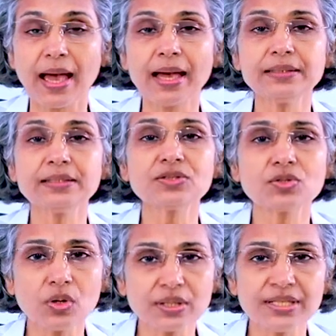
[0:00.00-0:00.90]
and it is
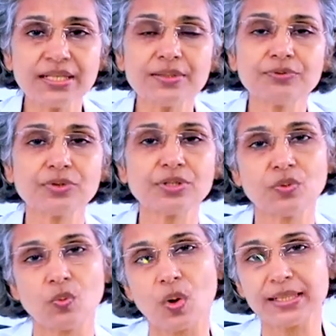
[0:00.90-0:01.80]
not healing for the
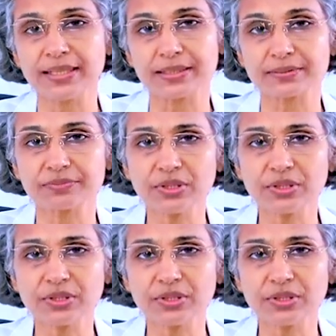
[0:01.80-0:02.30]
1 year.